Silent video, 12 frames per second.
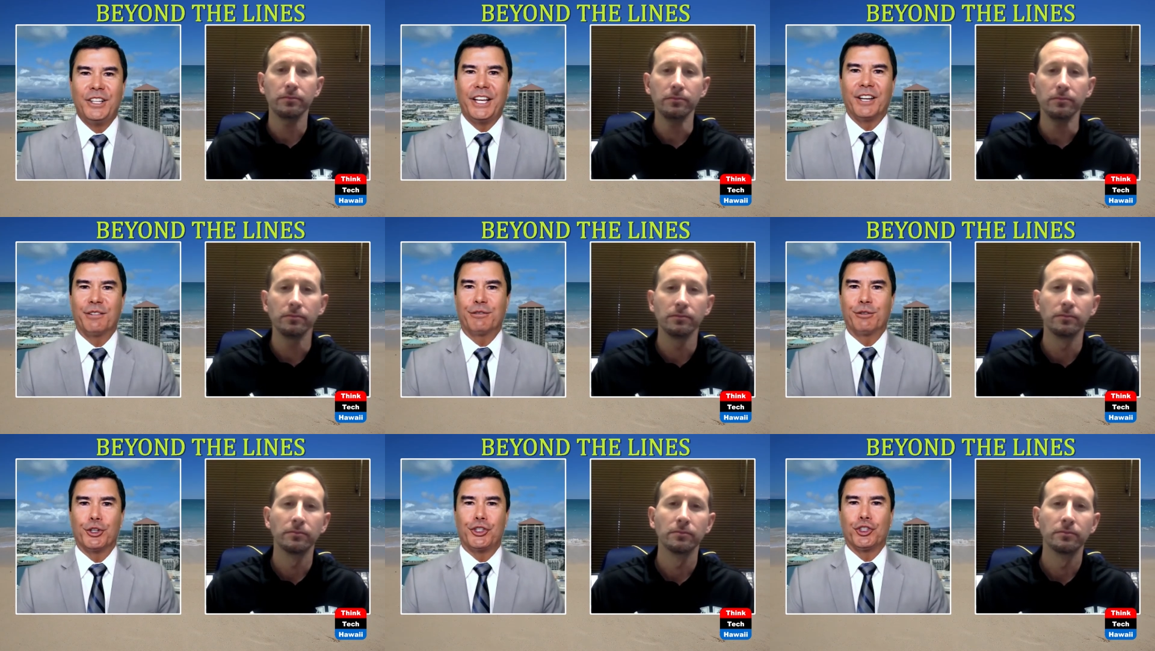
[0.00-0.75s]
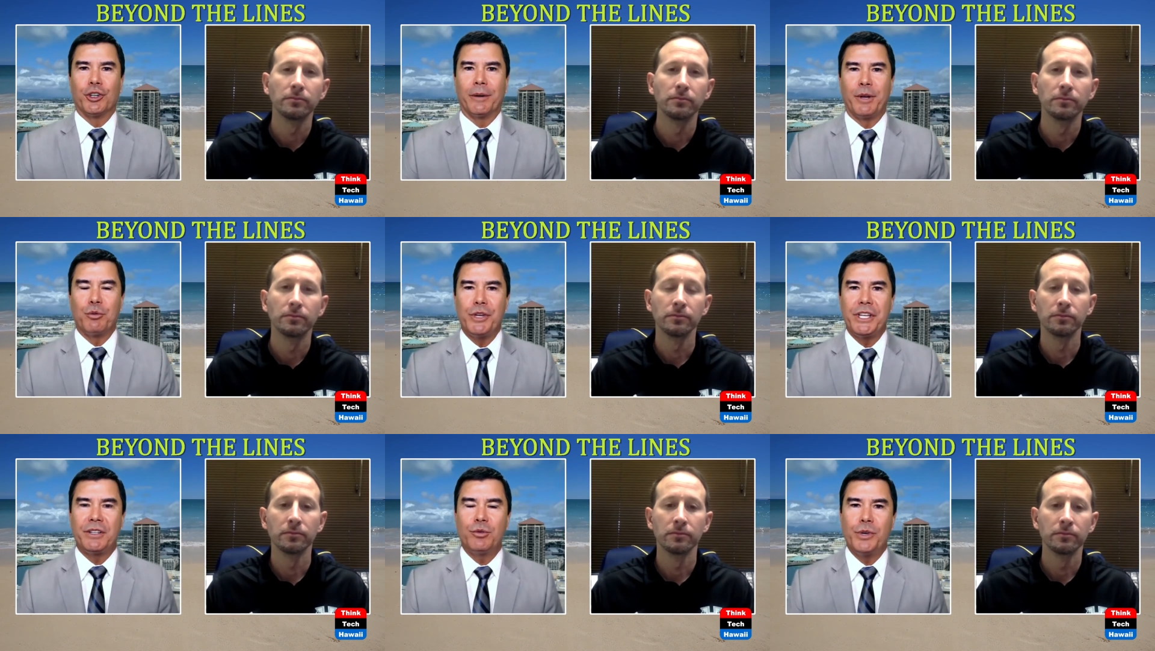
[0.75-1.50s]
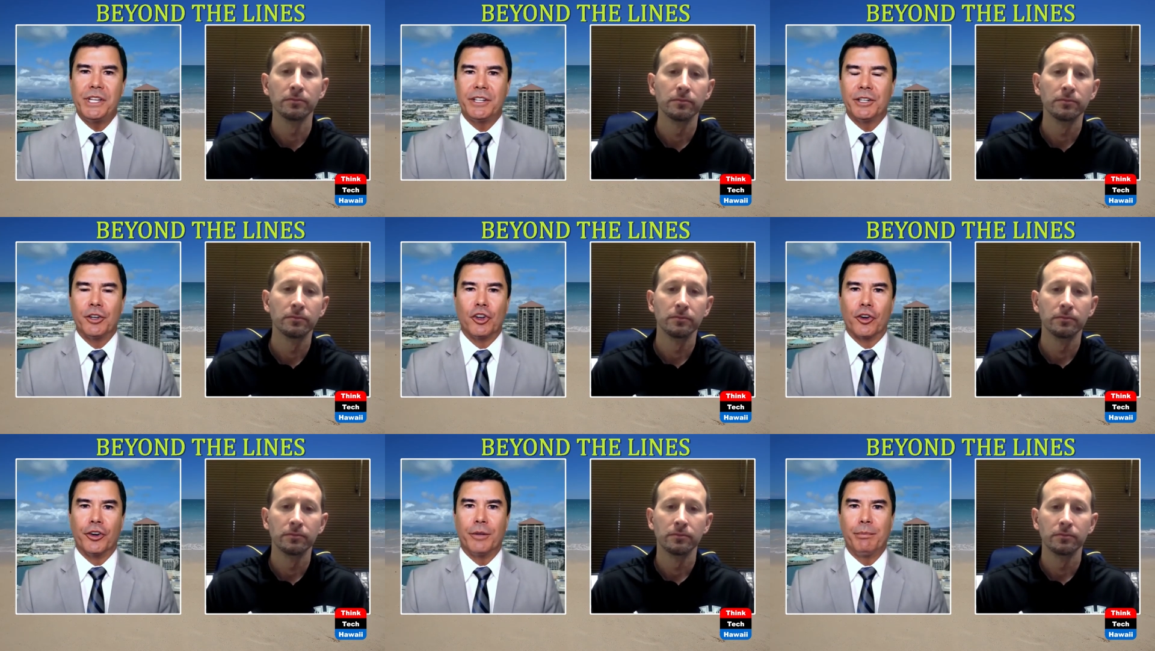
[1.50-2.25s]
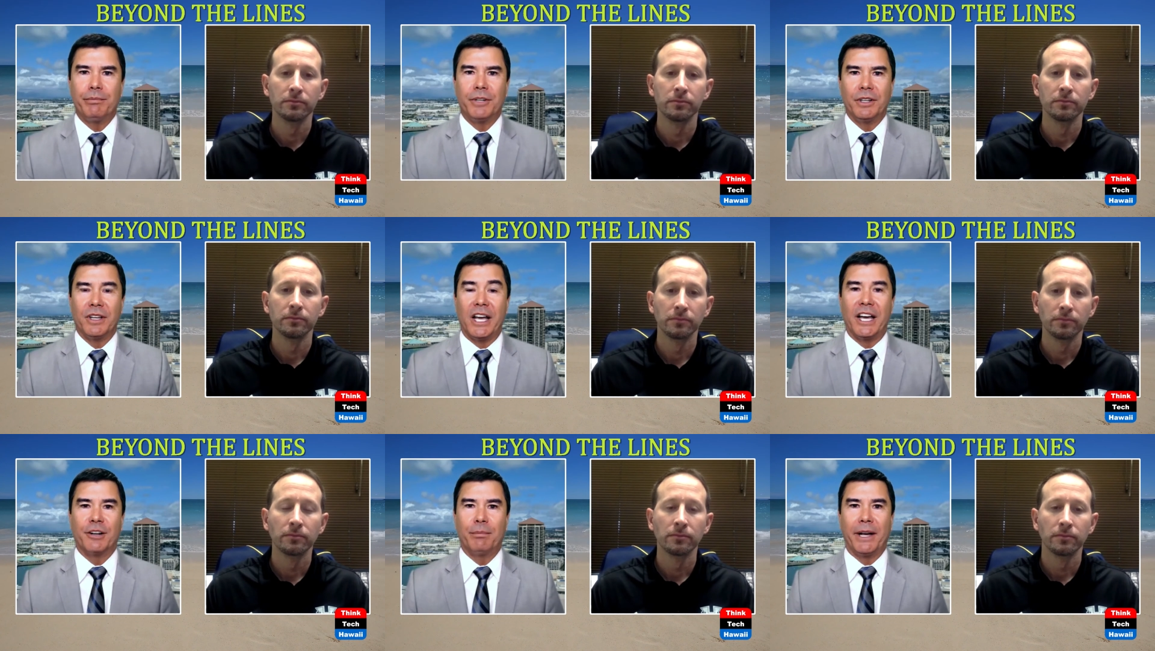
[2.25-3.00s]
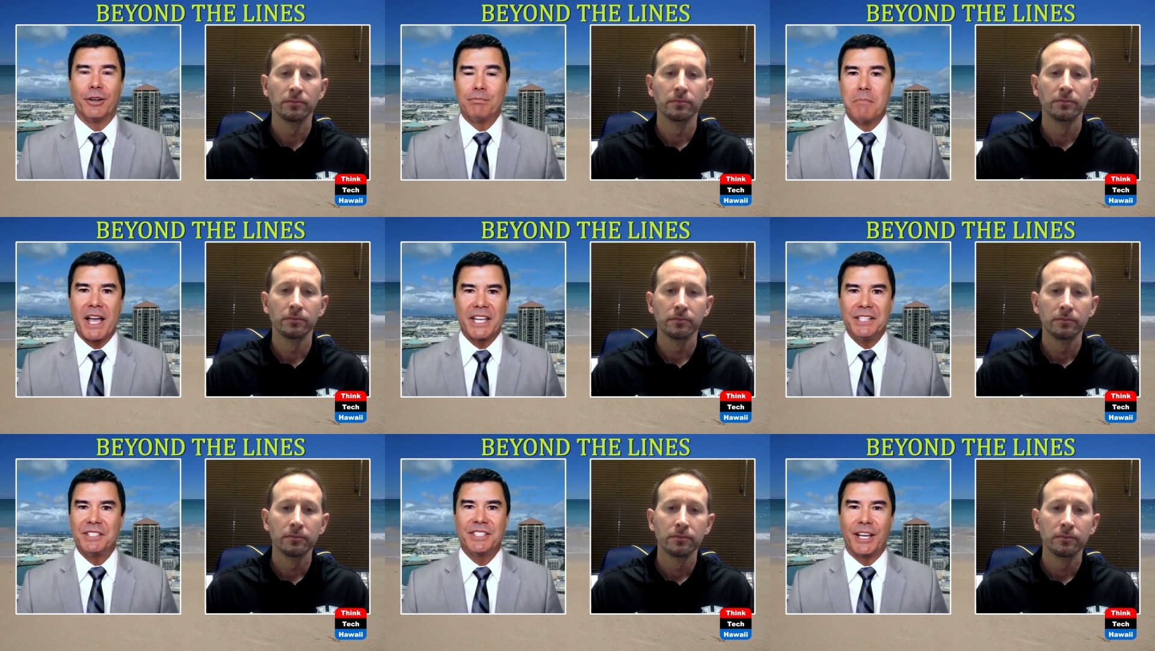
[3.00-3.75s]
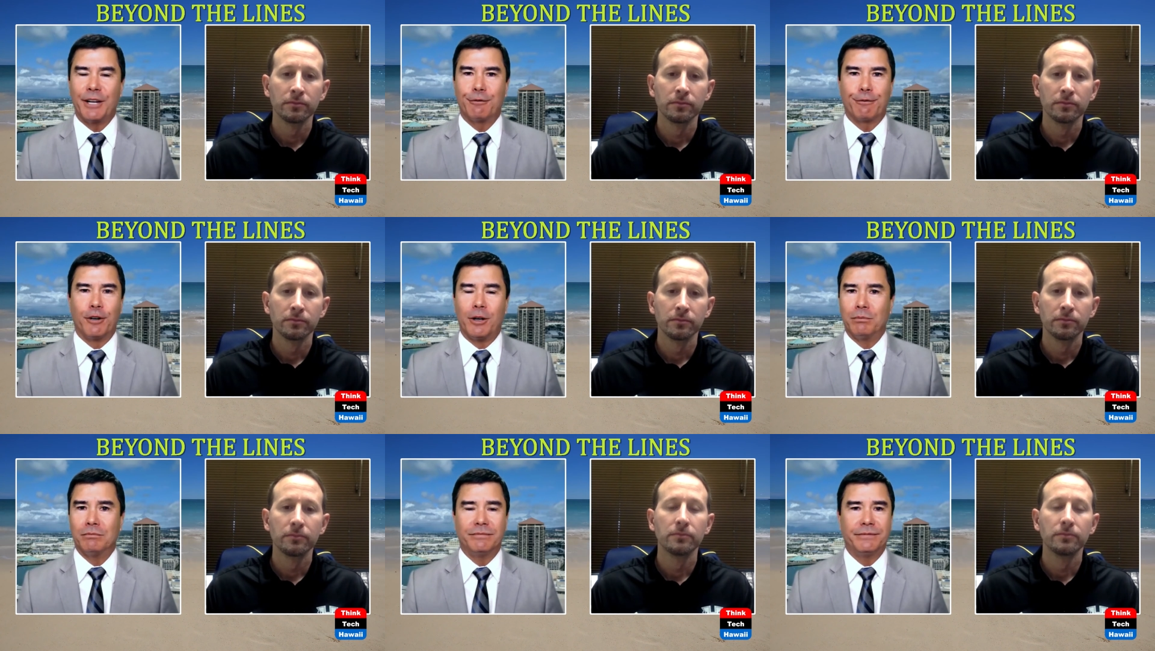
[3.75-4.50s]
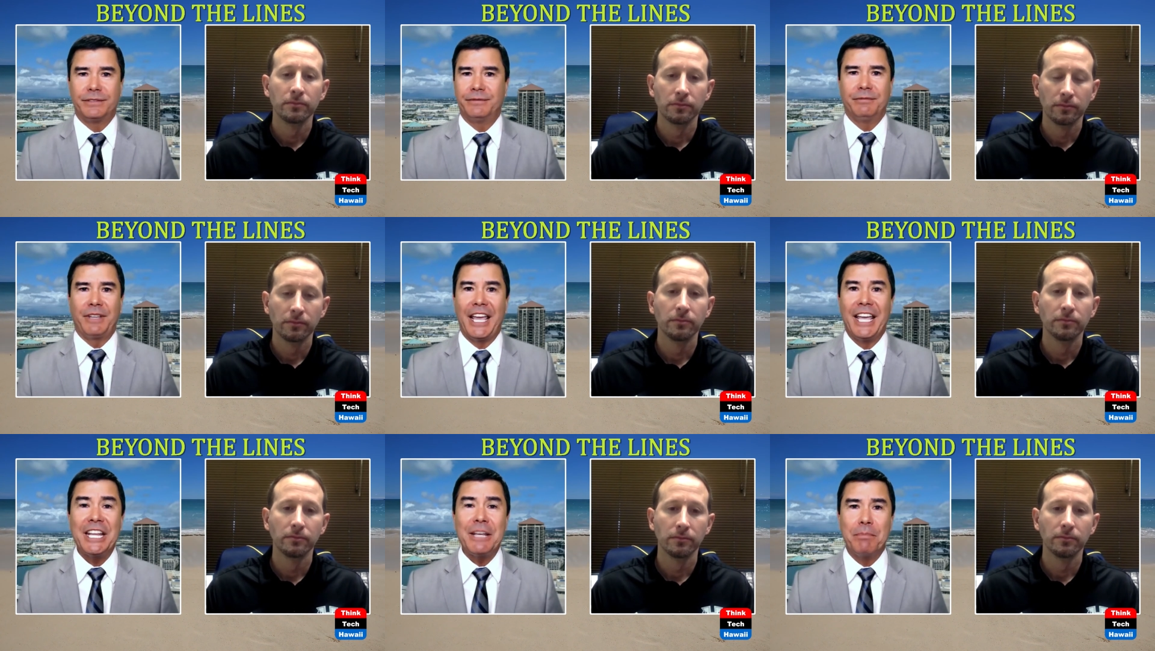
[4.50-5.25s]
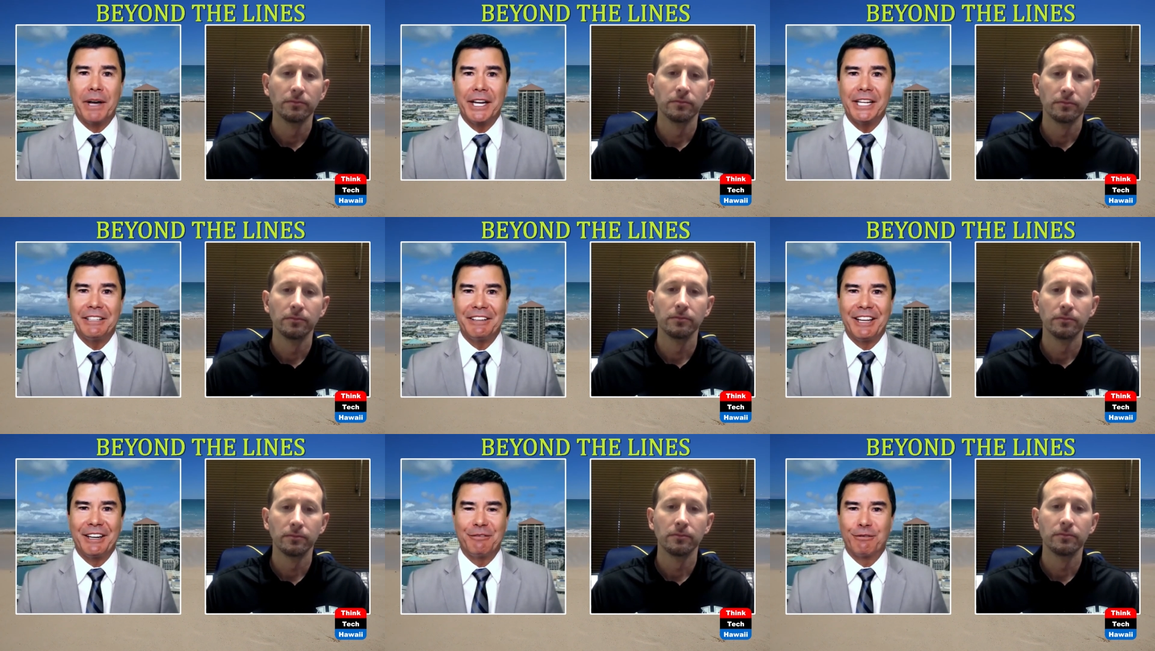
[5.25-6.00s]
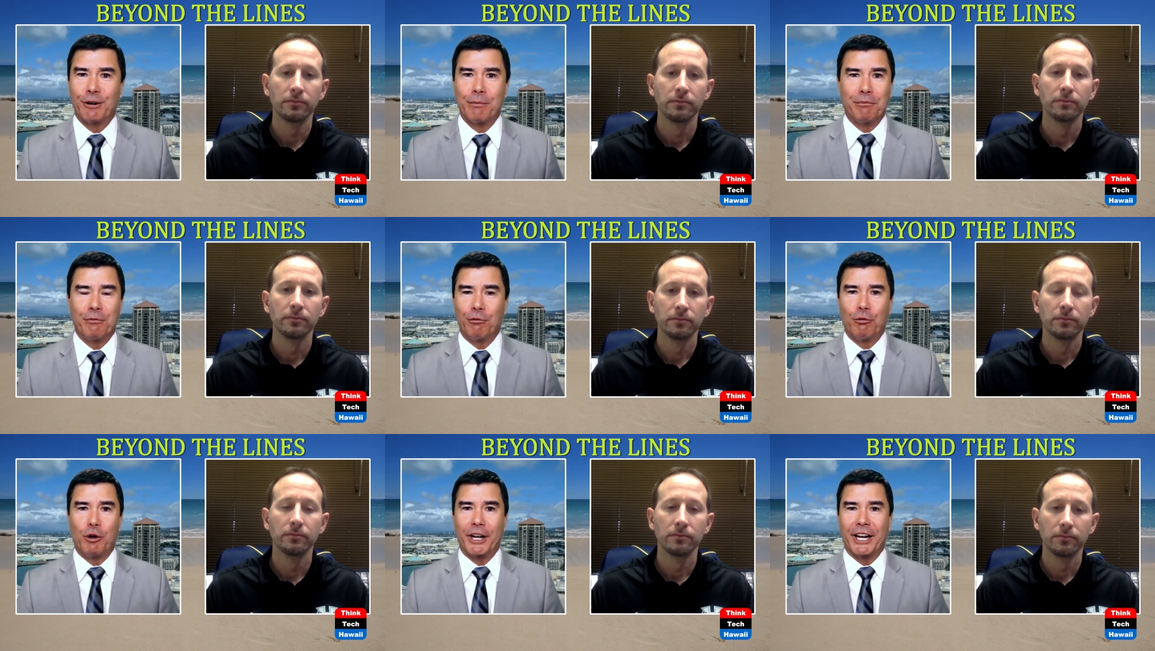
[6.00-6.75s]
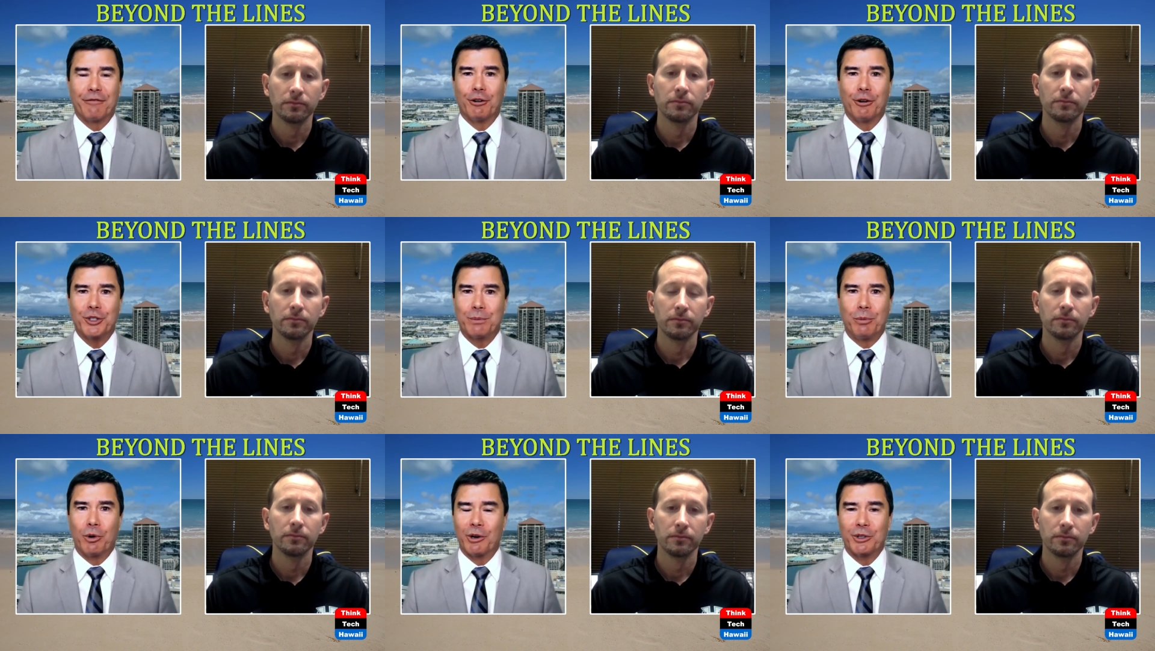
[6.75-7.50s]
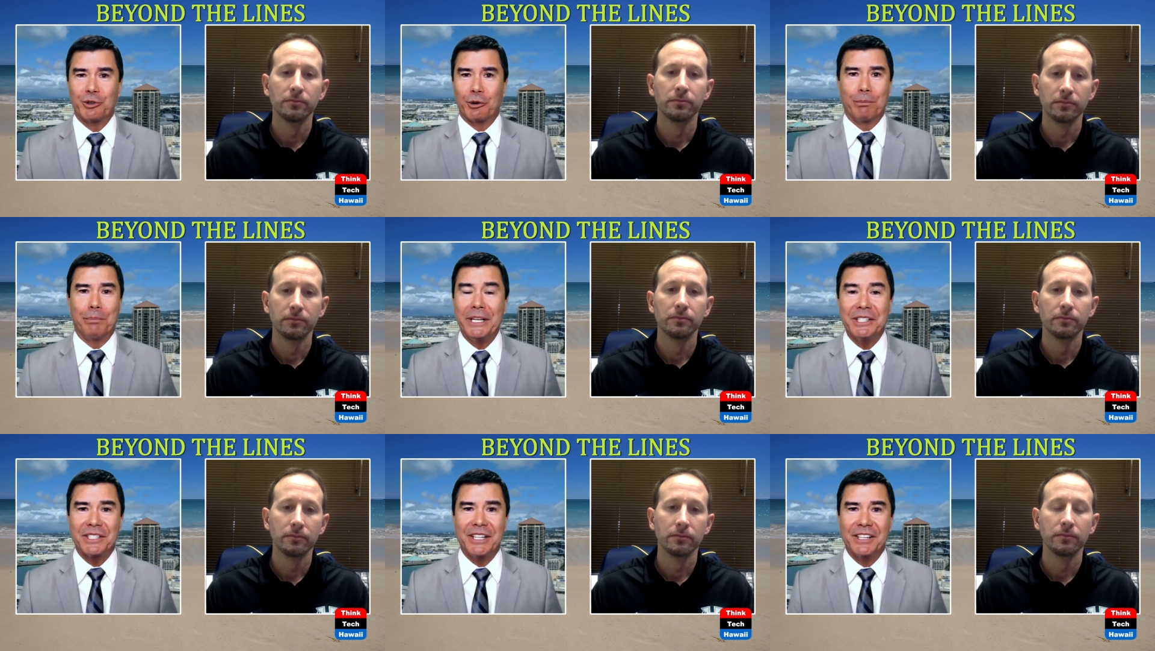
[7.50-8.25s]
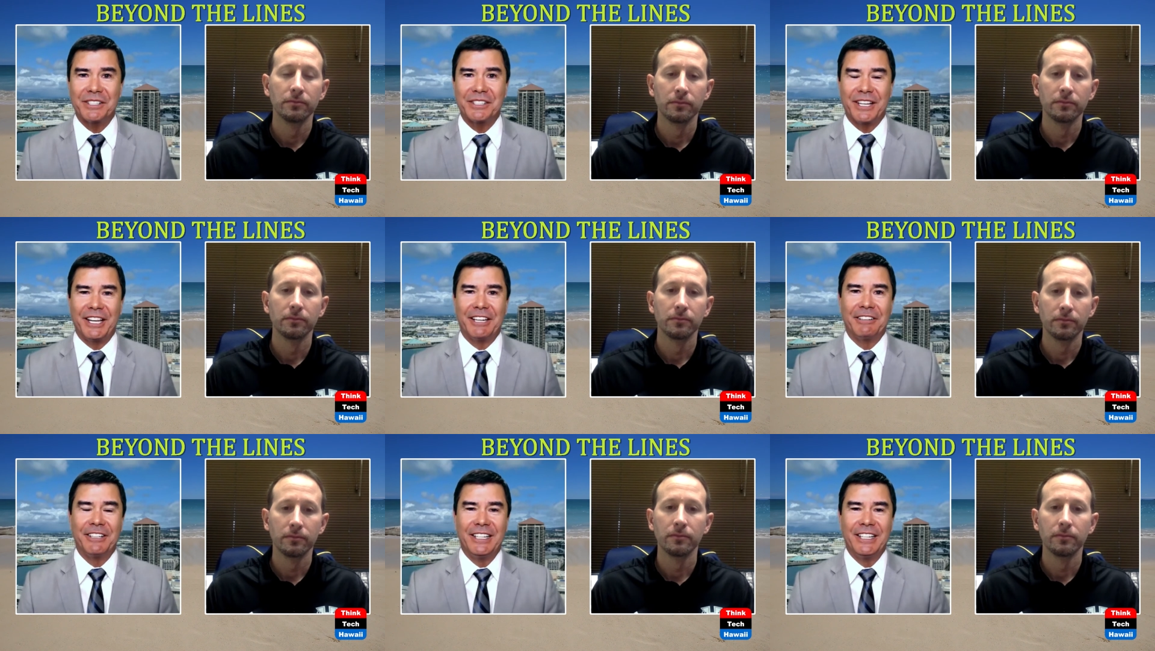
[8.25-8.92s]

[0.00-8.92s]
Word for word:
Speaker 1: Yeah, for sure. I mean, we can, we can learn a, a lot about mindset from anybody and from whatever sports or business. And,